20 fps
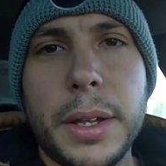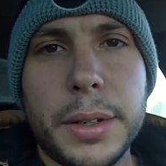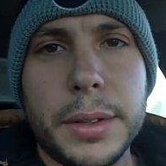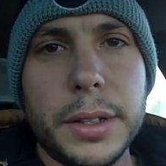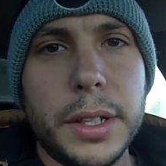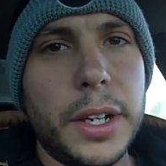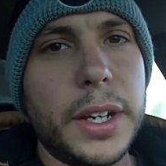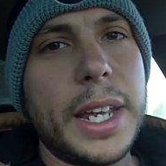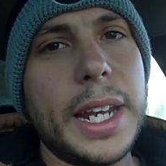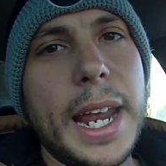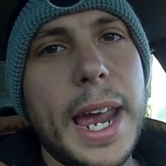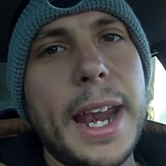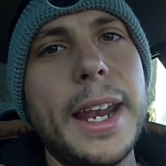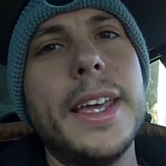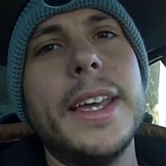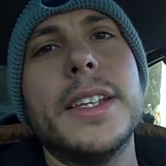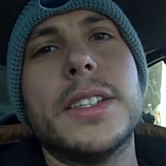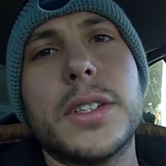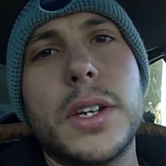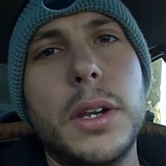Looking at
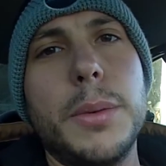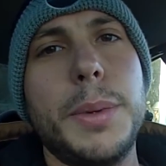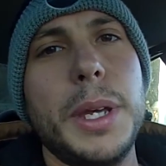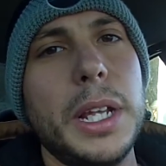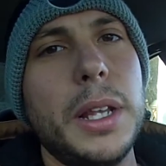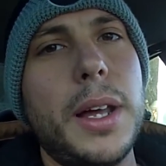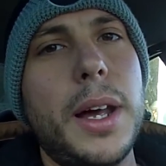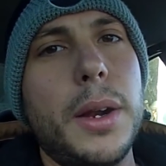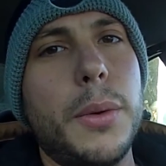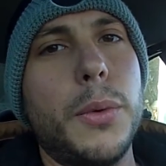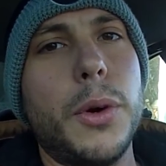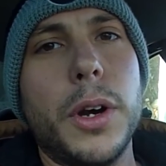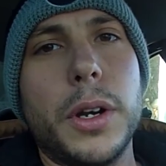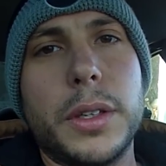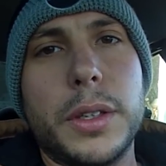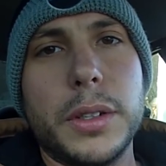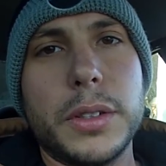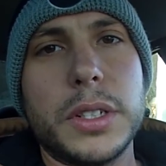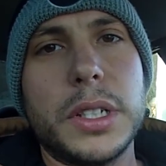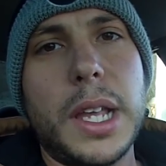it, it's going to be a lot of work.
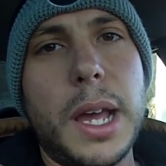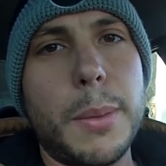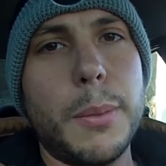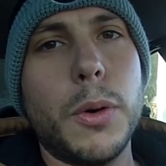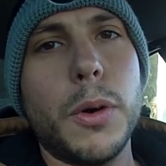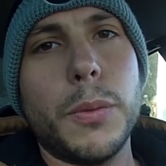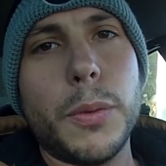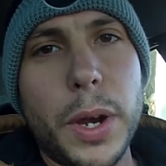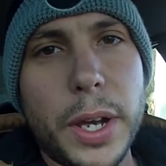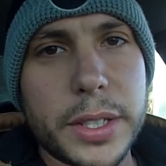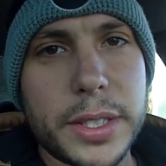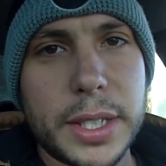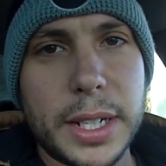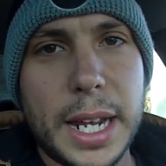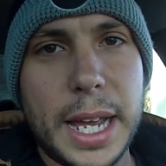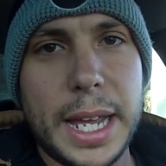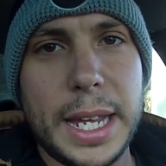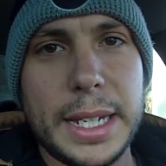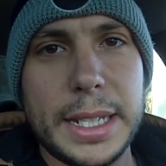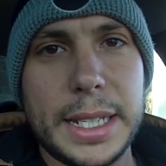There's a lot more rust than
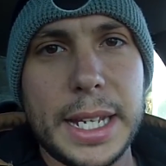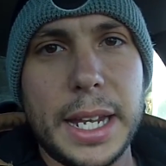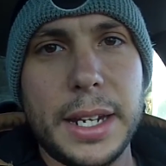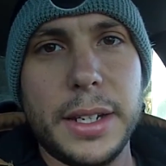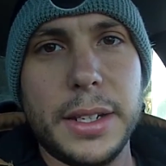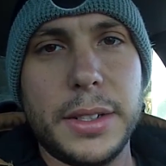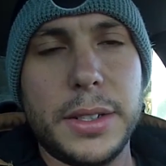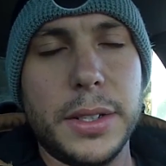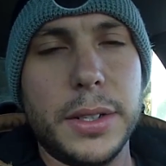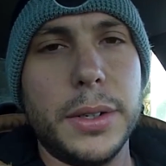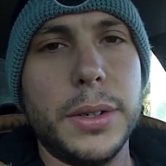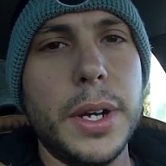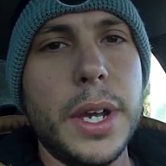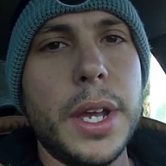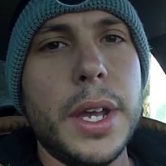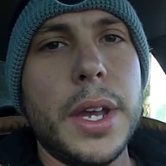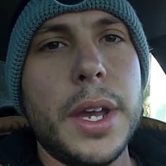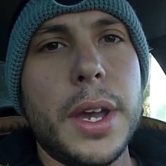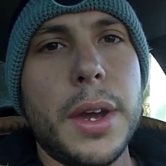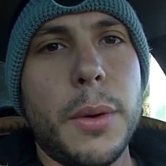I intended to
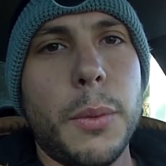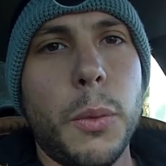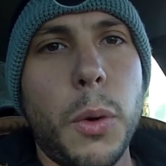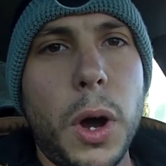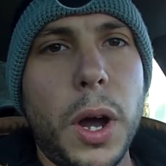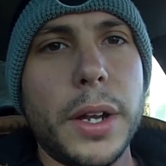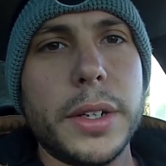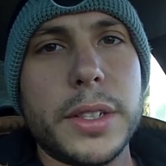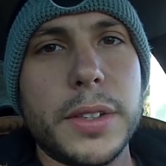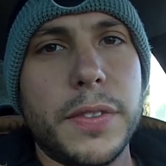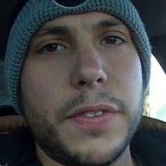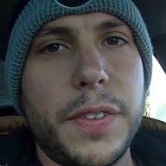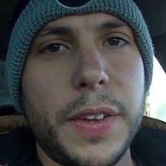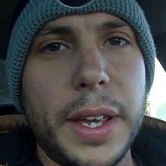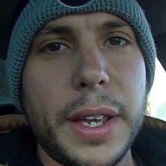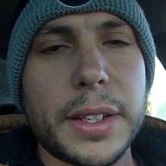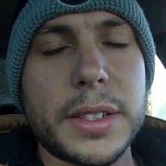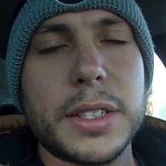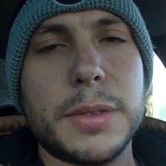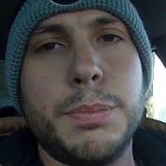want to
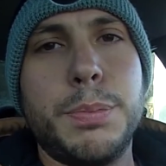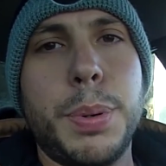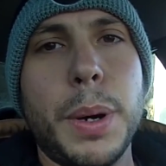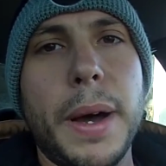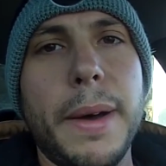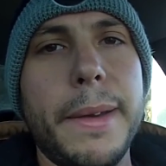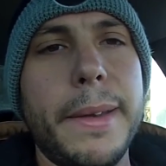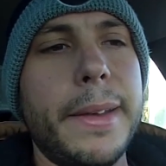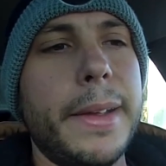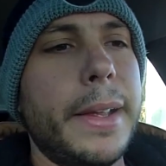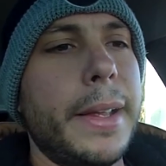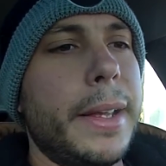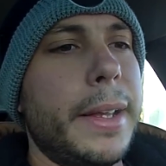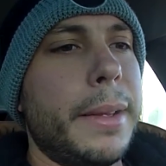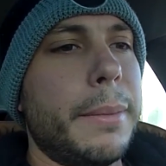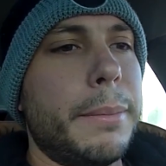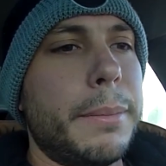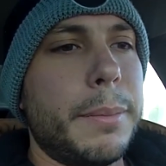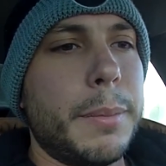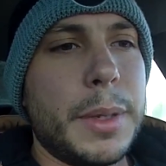fix, but
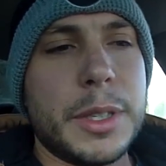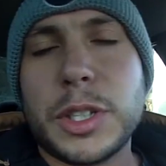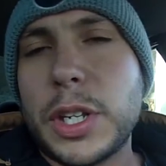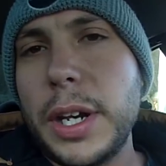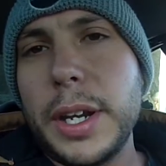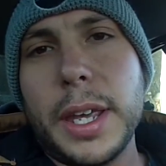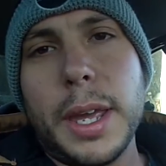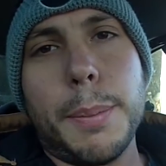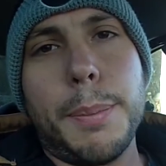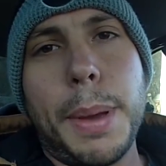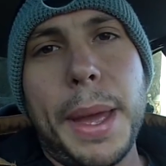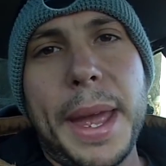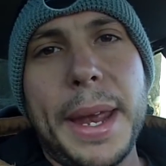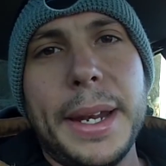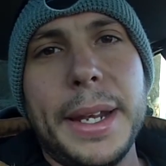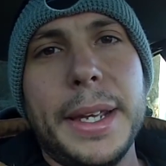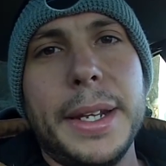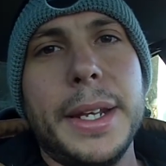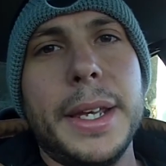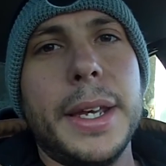it's going to get
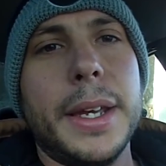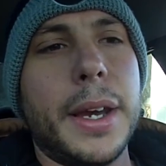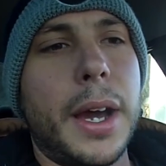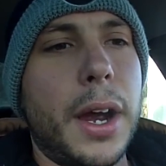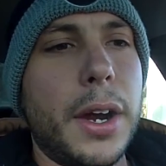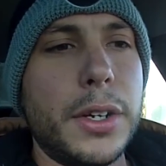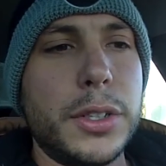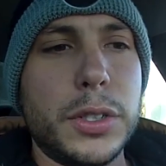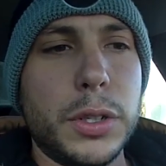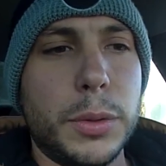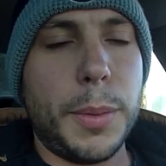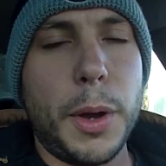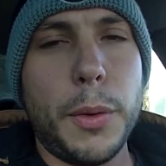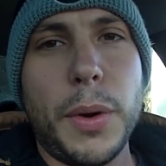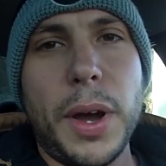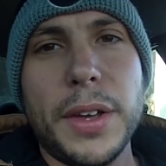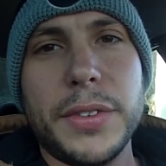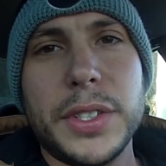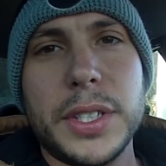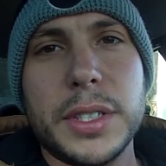painted. I already my
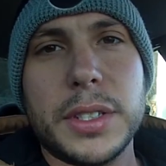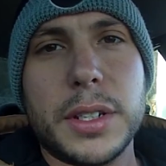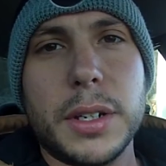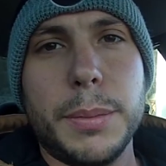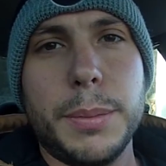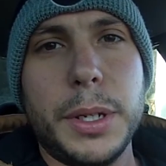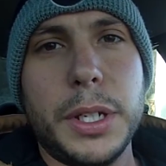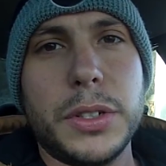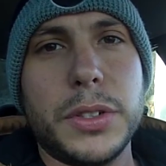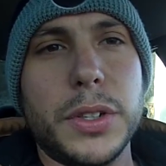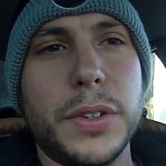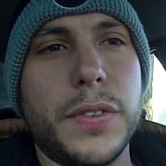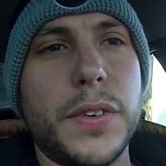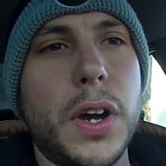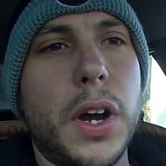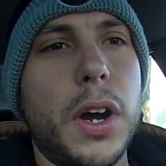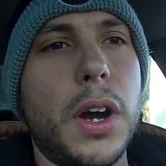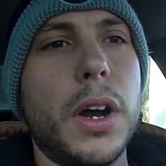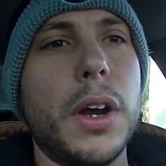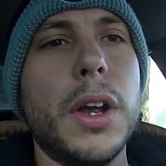wife, since it's going to be a drift
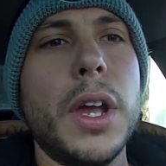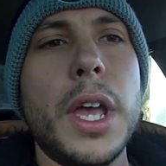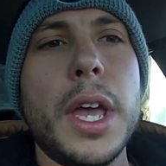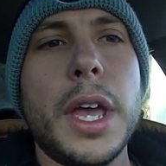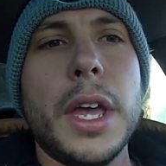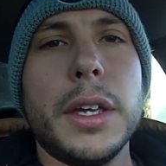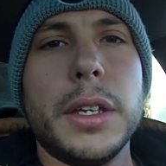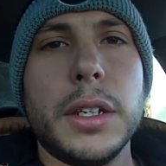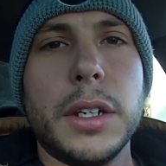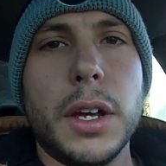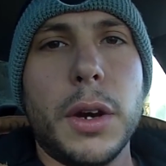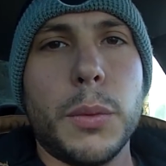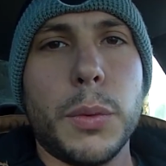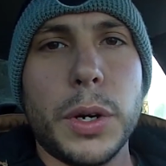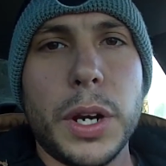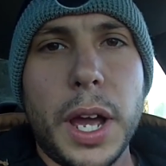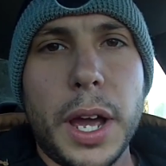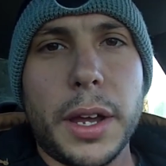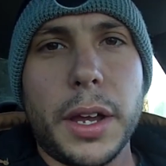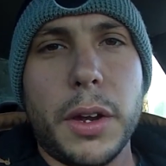car, you know, we're
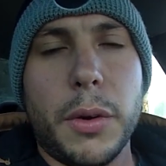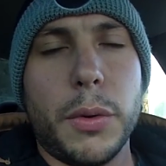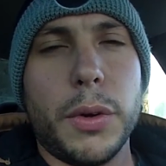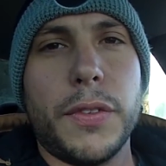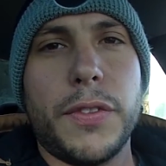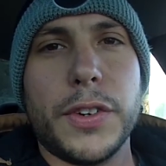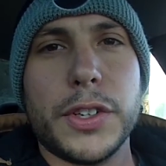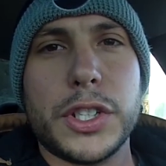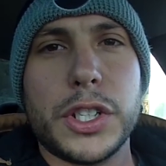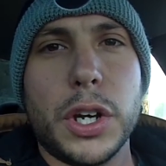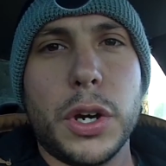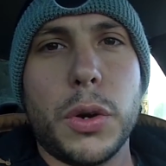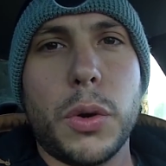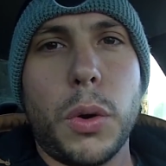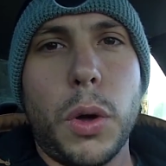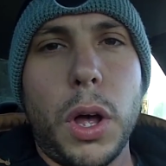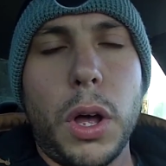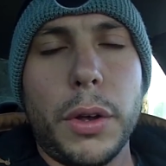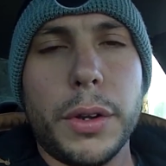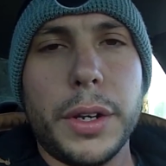not going for show
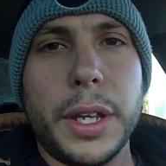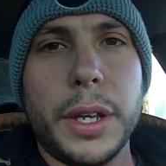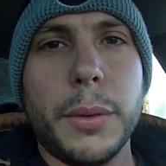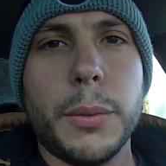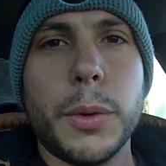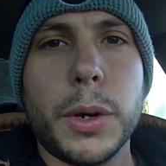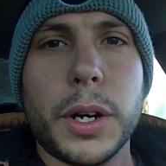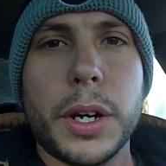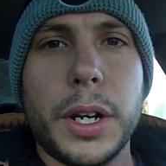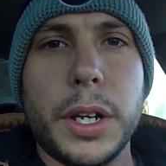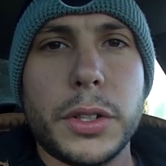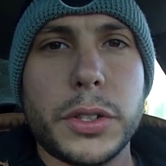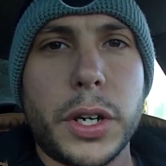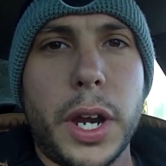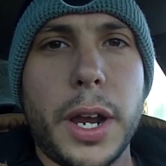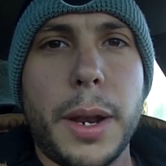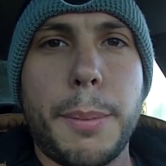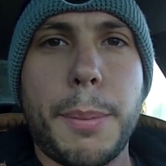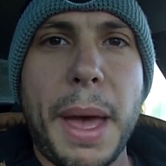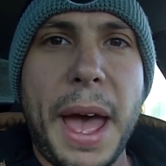quality. We're going to
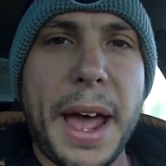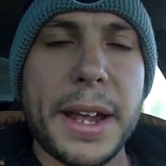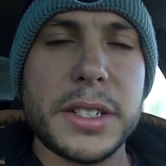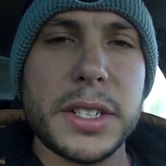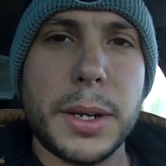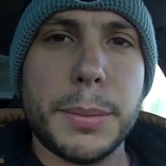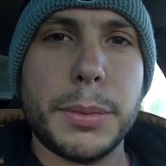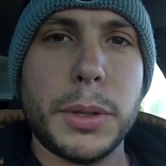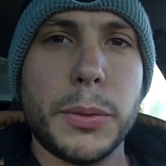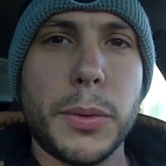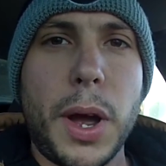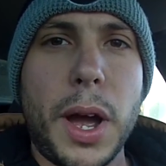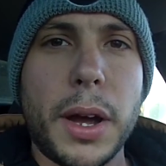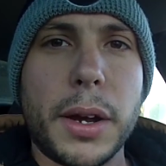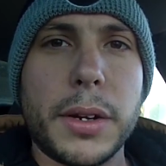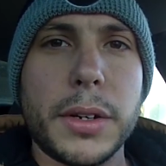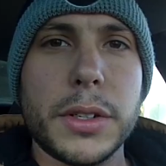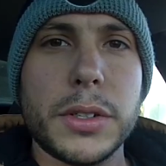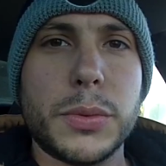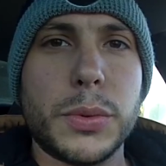try to patch up the
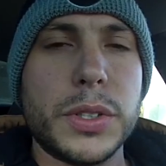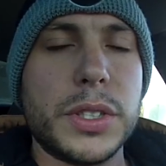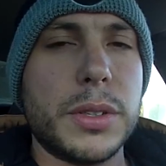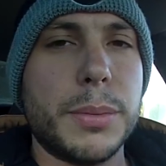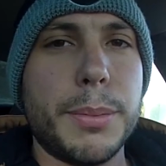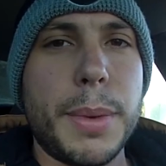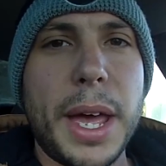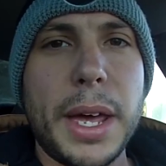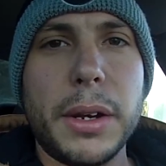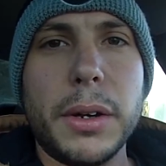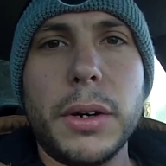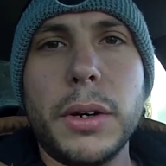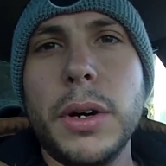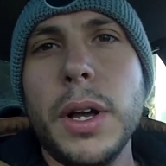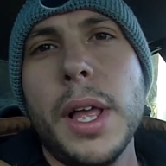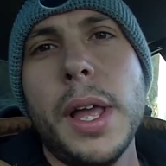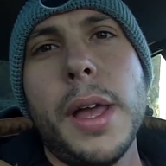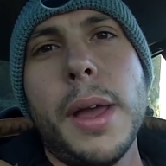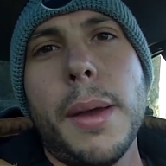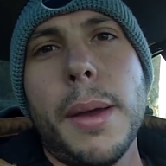rockers with some metal
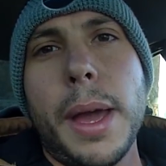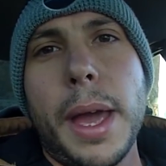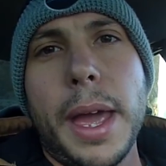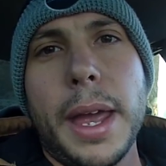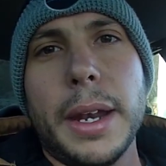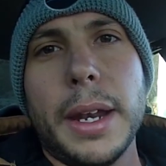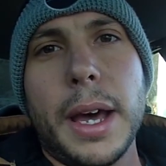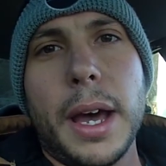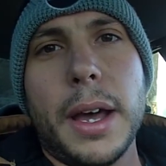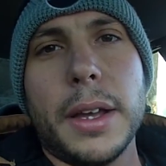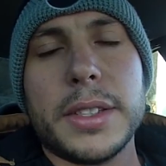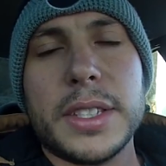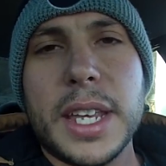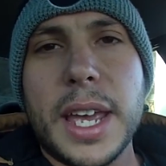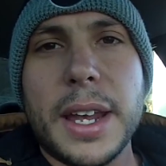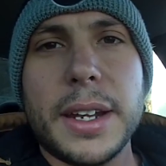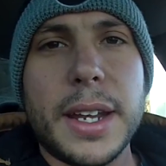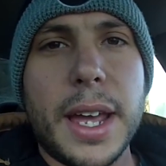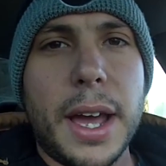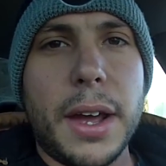and
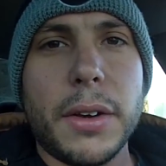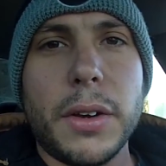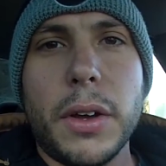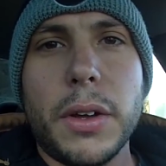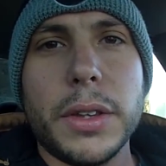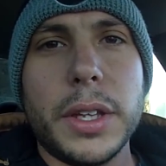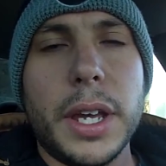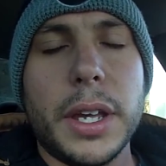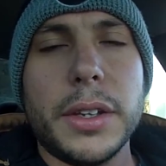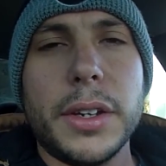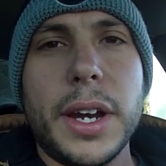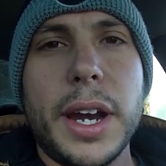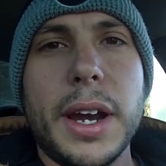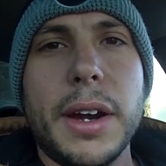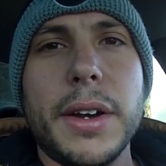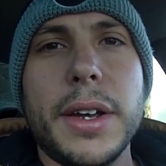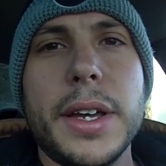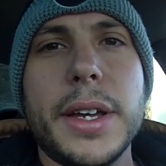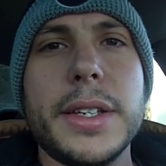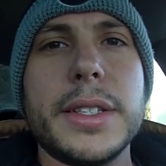sand down all the other
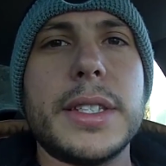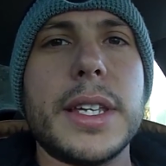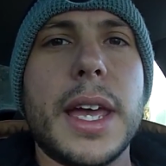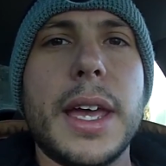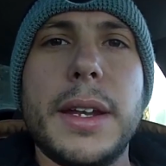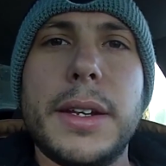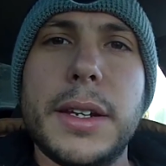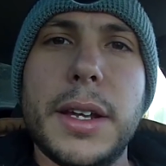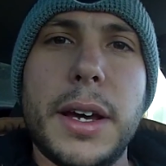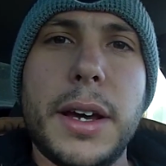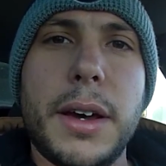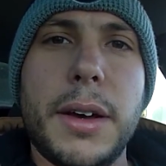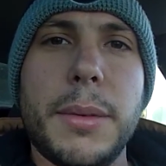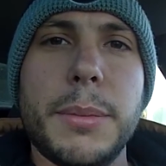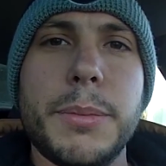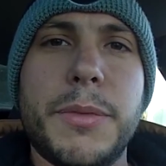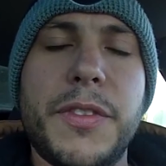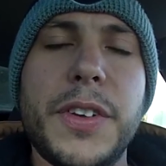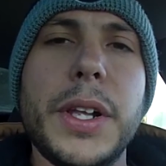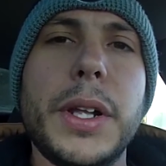areas and
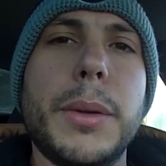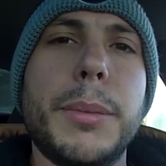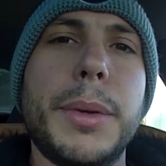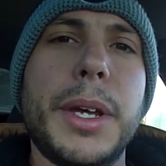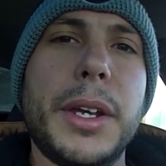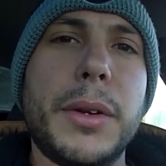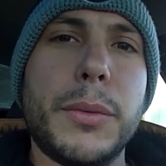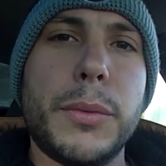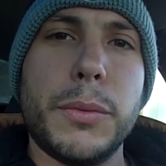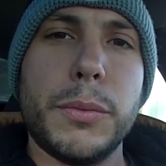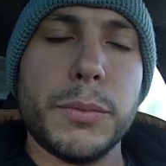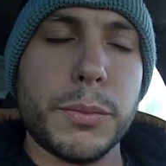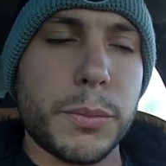fill them in